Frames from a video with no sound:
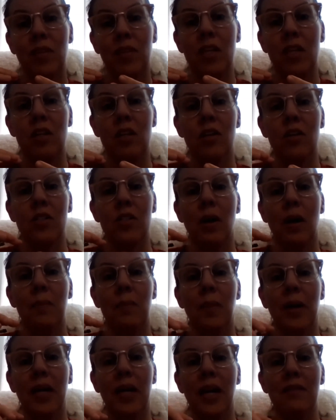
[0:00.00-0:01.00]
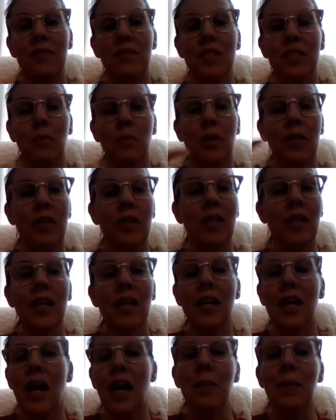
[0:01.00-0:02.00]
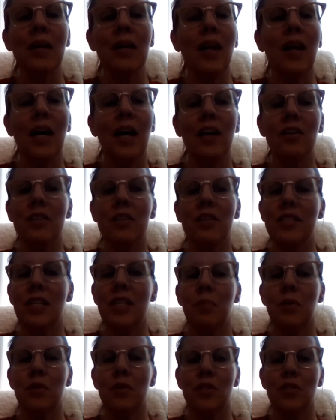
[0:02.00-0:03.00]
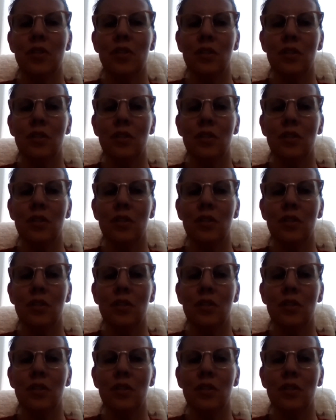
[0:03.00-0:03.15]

So I might have someone, I'm not going to hire the same person